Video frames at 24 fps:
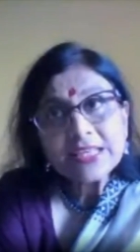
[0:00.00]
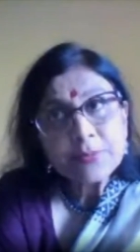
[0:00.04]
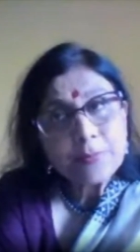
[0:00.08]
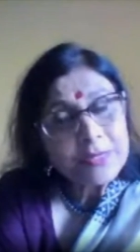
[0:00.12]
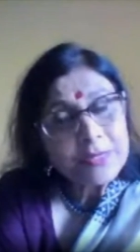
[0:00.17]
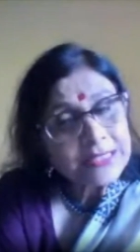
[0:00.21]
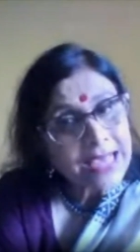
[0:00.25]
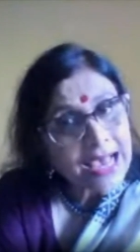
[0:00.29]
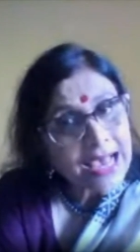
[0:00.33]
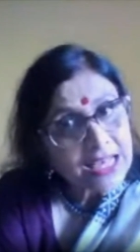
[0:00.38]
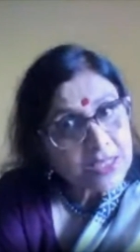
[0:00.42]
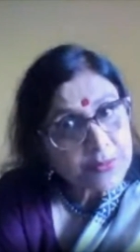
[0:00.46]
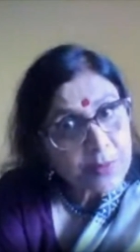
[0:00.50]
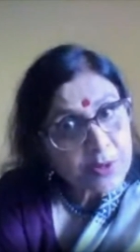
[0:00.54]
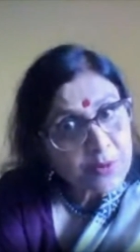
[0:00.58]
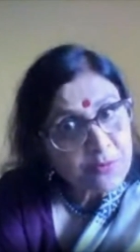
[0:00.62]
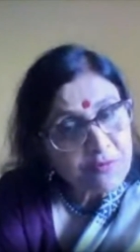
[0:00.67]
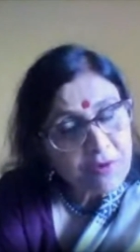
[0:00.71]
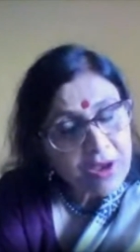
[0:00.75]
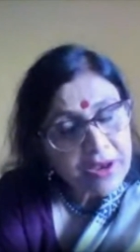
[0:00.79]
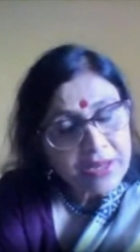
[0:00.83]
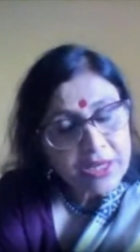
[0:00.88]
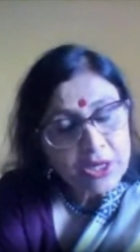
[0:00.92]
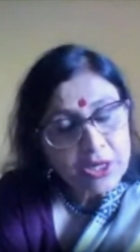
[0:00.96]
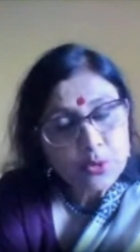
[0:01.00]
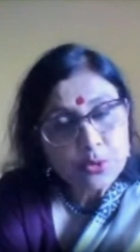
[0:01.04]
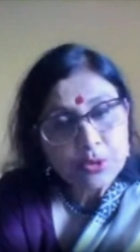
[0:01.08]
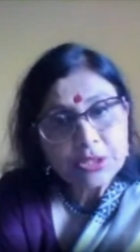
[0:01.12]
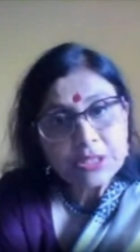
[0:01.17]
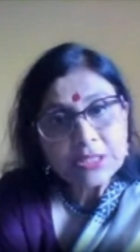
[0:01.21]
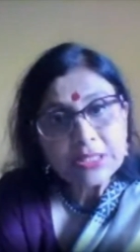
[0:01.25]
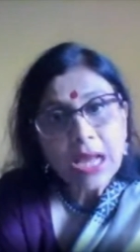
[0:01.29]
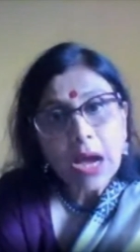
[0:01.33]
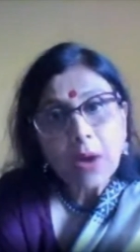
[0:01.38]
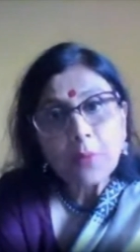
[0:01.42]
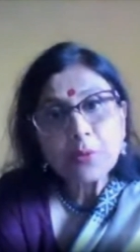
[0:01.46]
placement has been very
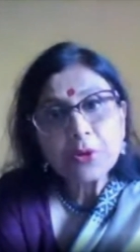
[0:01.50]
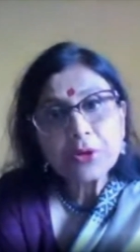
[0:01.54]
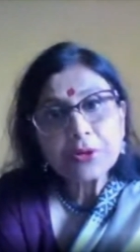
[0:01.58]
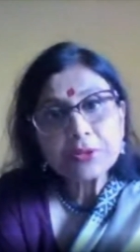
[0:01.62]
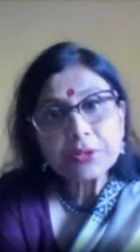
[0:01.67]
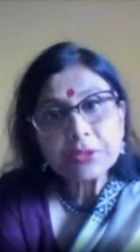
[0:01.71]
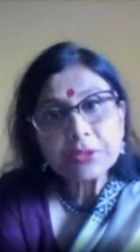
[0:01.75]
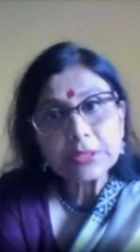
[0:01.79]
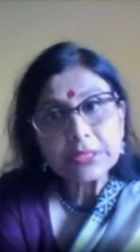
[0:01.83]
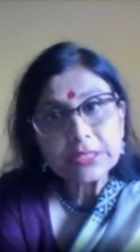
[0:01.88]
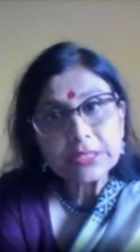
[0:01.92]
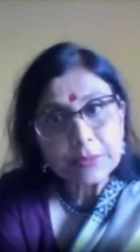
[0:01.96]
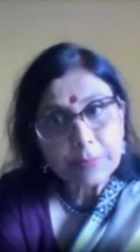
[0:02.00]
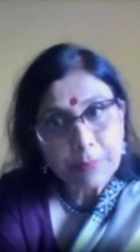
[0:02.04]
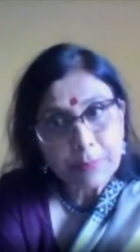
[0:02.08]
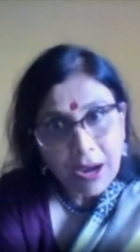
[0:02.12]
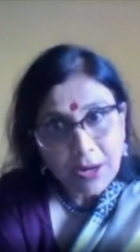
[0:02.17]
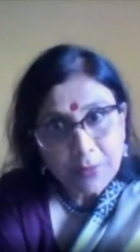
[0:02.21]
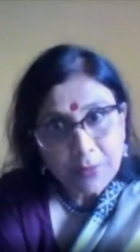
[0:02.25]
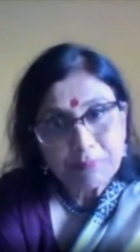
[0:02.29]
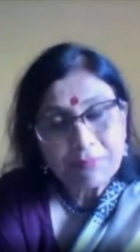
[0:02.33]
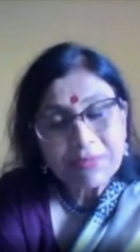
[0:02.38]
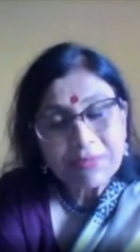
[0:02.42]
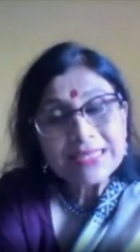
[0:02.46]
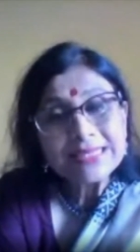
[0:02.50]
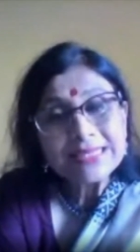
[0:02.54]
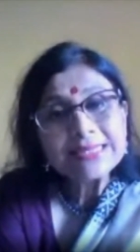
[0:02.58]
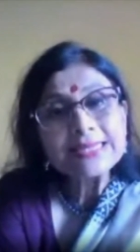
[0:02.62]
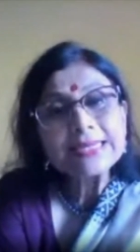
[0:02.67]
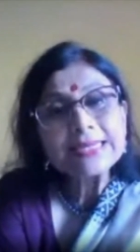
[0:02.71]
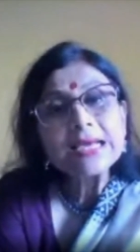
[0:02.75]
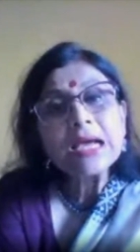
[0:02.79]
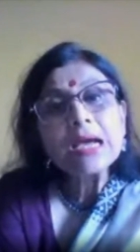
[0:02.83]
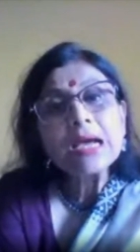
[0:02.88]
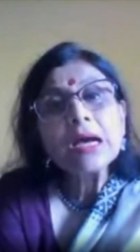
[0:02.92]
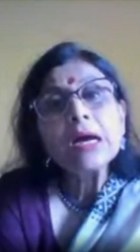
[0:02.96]
good in our
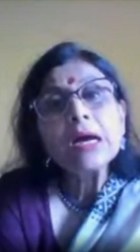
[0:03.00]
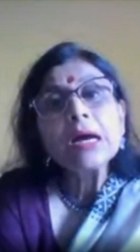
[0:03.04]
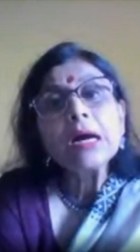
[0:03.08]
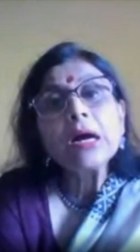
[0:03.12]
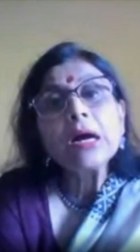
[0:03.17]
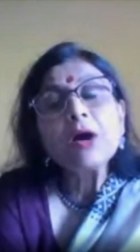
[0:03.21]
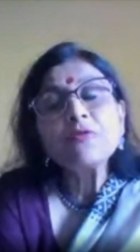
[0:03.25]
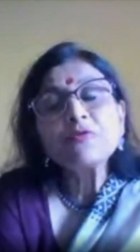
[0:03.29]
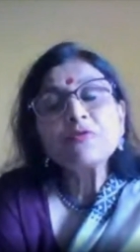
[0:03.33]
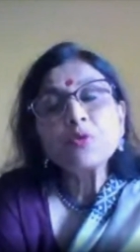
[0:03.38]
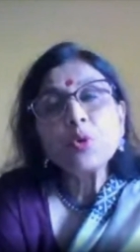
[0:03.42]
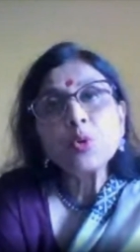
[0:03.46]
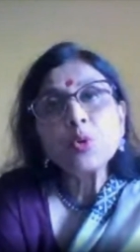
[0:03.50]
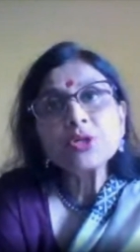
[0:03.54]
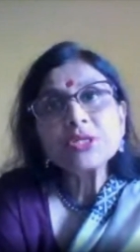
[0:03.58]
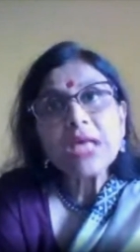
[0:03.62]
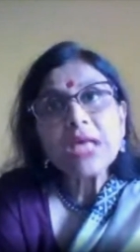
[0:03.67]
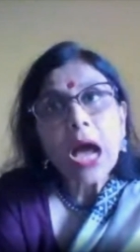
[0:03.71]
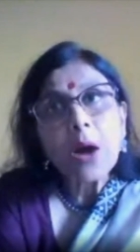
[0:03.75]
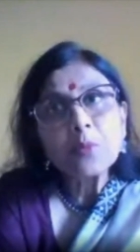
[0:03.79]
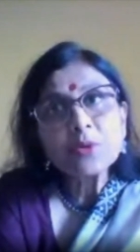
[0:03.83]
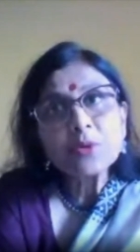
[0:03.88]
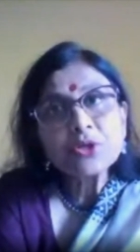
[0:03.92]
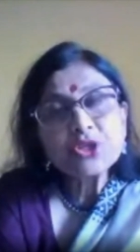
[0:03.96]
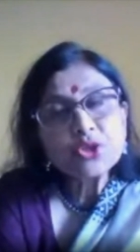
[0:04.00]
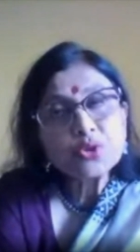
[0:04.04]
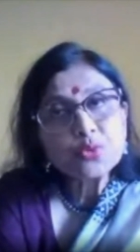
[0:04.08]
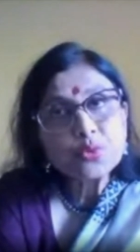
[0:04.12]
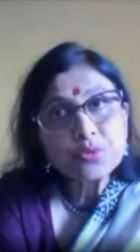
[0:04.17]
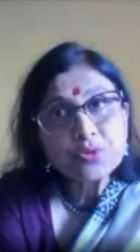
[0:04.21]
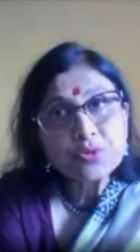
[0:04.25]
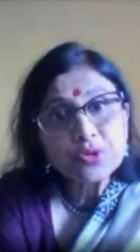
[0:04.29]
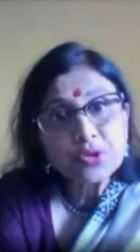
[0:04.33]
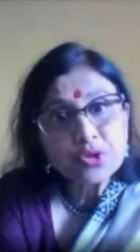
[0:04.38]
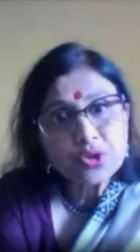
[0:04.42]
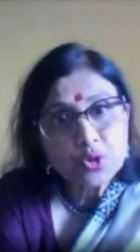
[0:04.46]
department. Of course, our
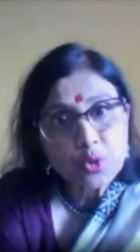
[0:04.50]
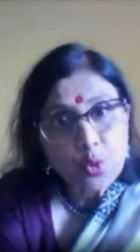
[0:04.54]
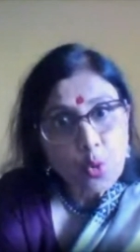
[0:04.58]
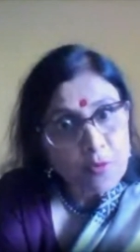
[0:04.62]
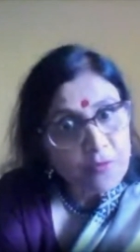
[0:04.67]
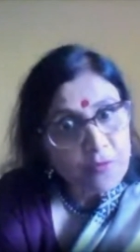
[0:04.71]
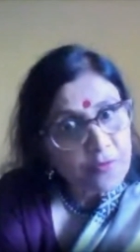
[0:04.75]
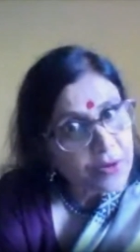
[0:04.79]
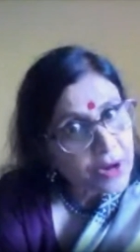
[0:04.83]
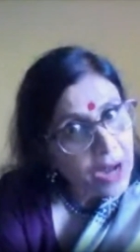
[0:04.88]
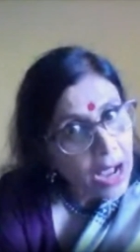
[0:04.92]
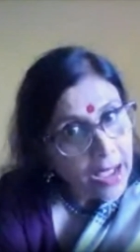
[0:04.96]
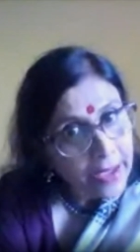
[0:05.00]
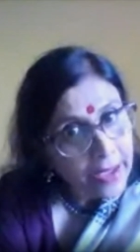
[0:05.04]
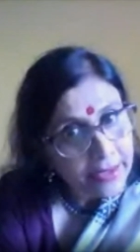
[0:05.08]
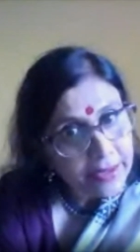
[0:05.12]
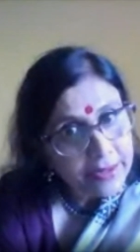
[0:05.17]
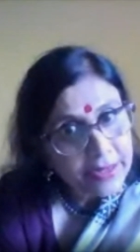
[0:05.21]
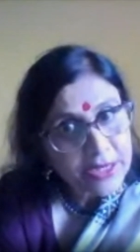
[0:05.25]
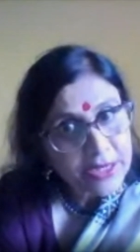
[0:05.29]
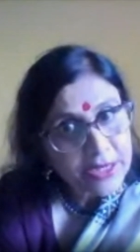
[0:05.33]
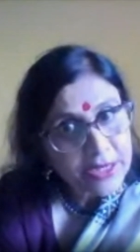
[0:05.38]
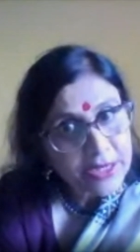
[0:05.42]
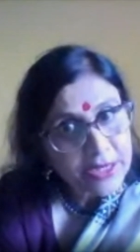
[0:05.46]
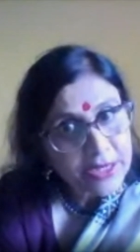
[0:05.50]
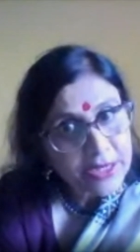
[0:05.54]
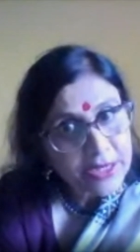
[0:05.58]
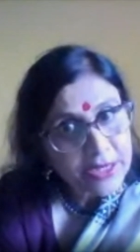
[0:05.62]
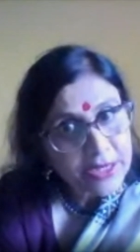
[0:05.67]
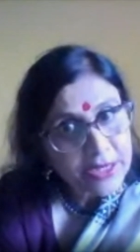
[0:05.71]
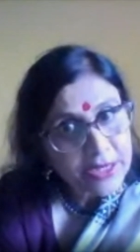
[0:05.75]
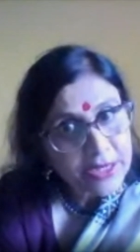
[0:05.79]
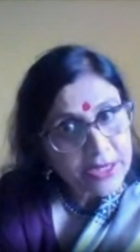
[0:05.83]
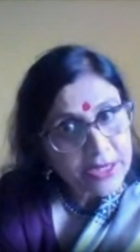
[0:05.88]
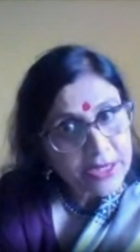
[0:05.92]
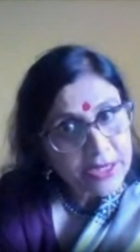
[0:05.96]
students go for higher
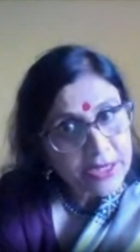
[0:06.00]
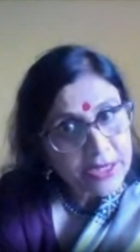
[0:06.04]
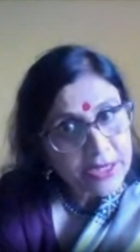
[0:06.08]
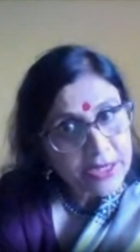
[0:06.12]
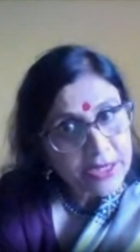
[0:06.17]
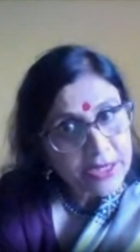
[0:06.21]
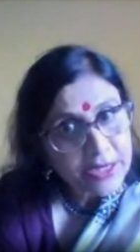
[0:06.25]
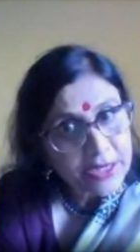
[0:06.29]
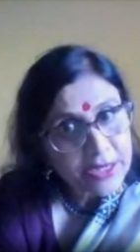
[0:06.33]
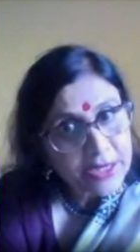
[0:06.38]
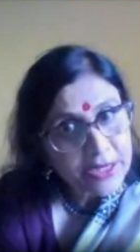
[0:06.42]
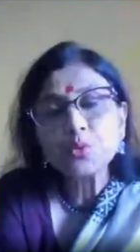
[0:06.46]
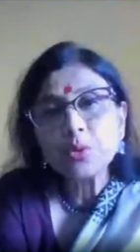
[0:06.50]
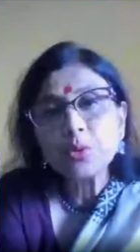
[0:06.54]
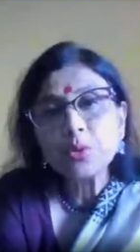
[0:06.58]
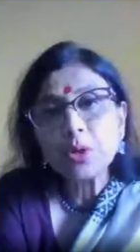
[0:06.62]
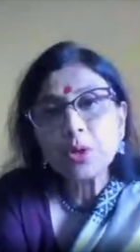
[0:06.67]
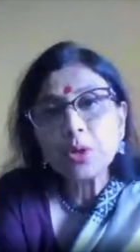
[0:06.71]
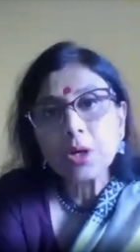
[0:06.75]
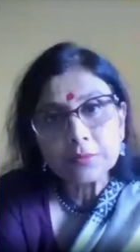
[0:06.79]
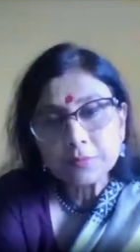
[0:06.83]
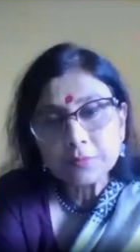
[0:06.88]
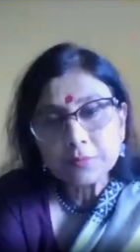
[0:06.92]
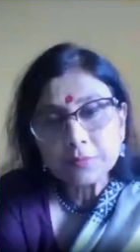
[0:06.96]
education to uh,